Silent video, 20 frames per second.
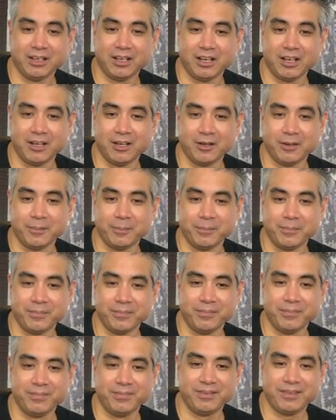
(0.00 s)

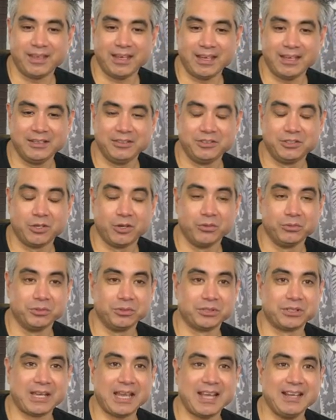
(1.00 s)
they don't
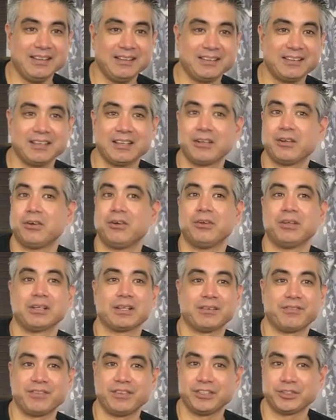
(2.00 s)
look anything at all
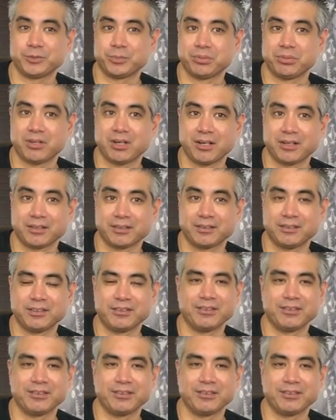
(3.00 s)
like a finished product.